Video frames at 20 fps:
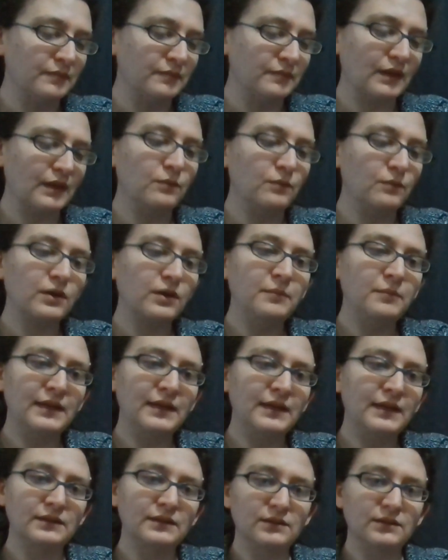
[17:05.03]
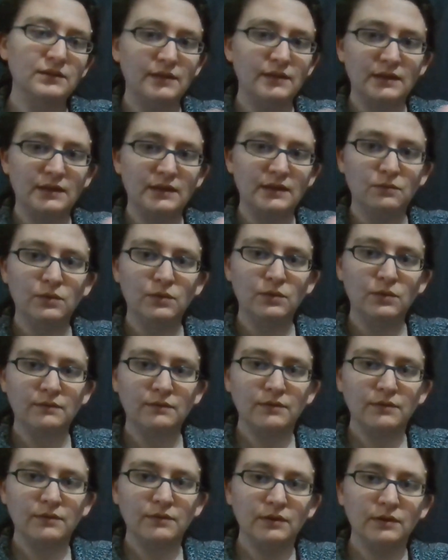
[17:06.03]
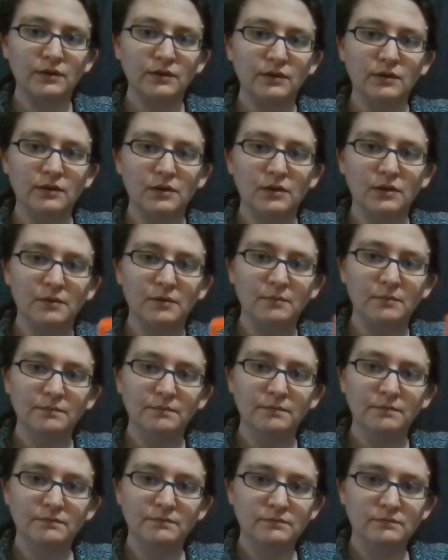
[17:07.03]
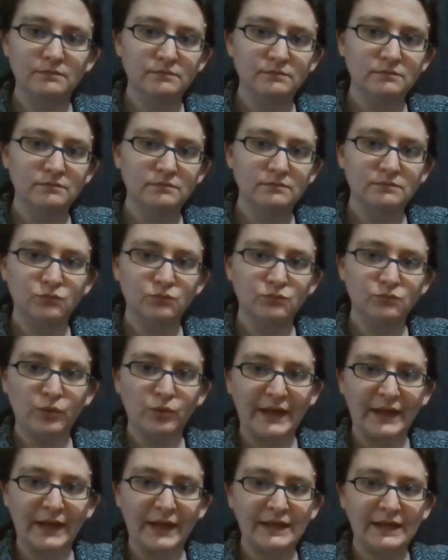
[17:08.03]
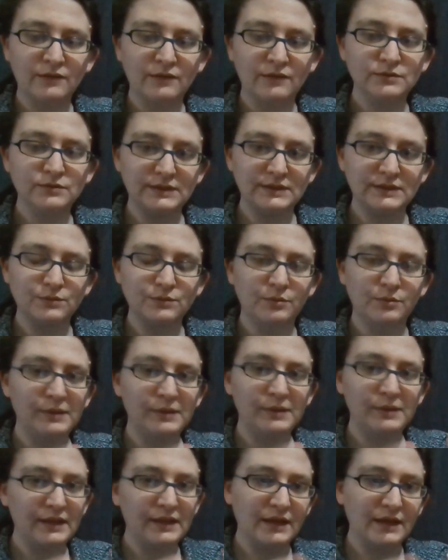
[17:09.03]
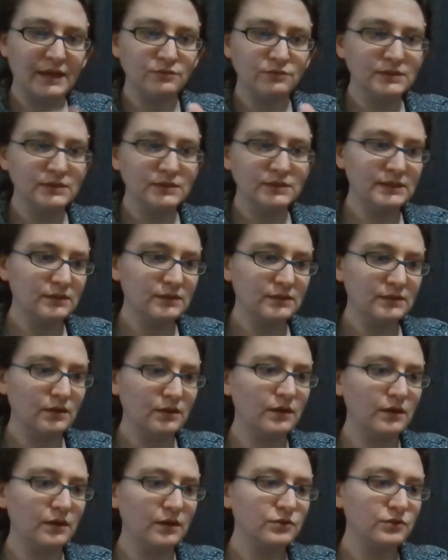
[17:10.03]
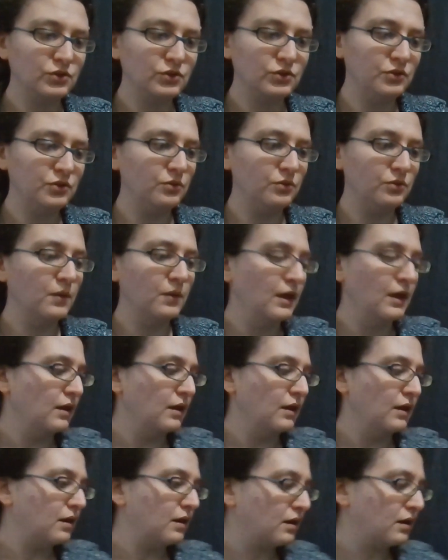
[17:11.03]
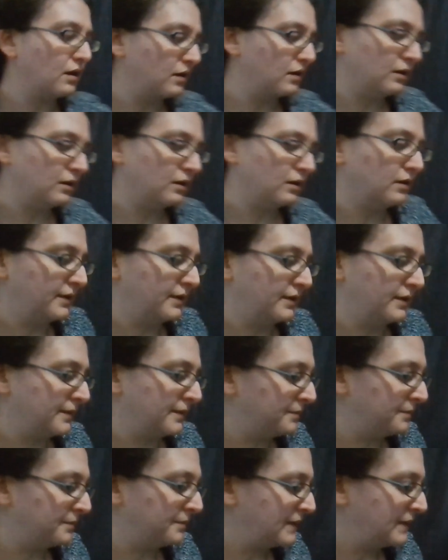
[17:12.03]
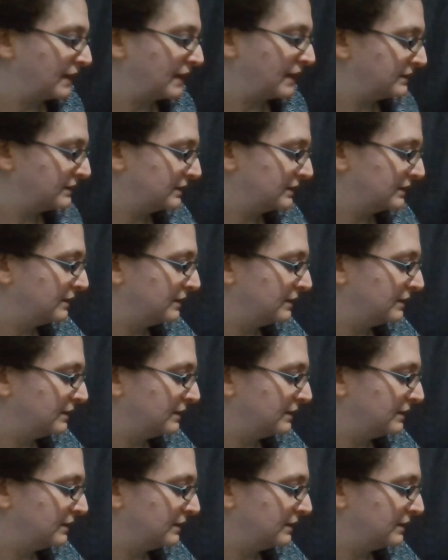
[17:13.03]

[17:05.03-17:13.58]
And we're gonna make it so that one of our rectangles is going to be the entrance to our net.